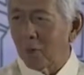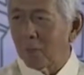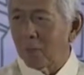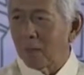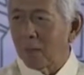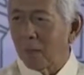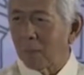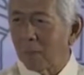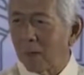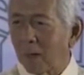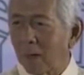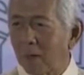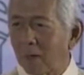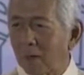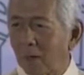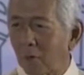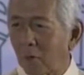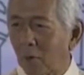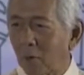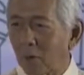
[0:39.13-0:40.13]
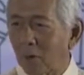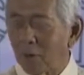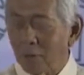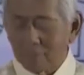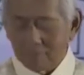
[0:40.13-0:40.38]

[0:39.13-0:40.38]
Macapagal Arroyo,